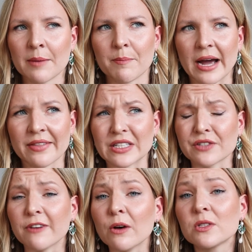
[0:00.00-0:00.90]
by this
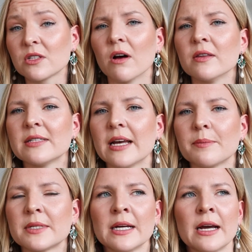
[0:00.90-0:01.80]
false
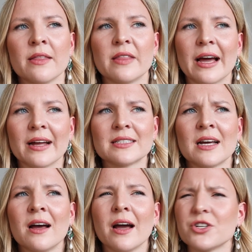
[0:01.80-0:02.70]
concept that
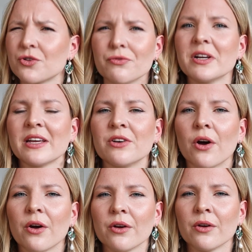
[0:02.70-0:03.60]
I should really
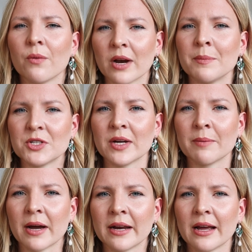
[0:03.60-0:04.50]
know what I'm doing
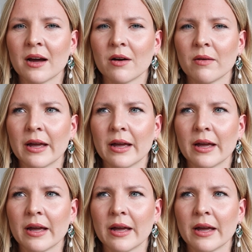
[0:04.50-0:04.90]
by now.